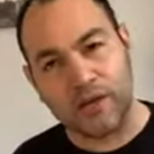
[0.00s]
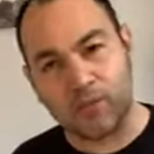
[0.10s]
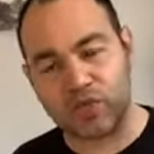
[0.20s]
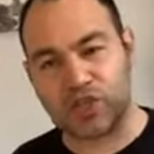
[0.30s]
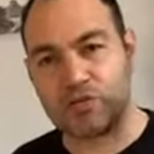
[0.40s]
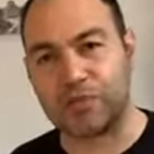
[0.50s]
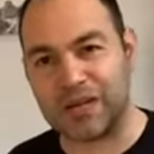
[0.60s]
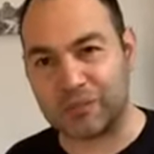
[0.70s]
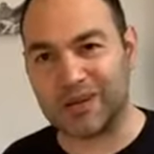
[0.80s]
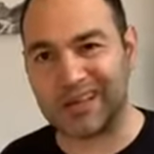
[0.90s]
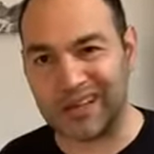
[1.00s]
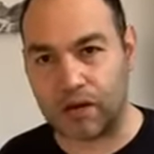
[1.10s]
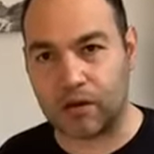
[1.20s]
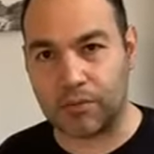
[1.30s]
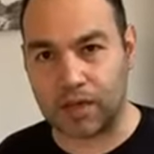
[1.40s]
which is made by the
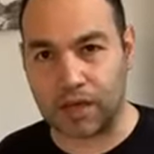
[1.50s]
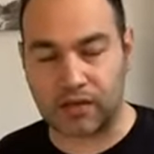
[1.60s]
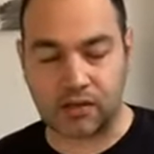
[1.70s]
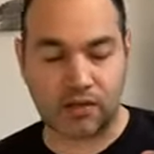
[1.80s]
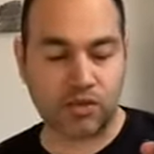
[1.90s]
Armageddon.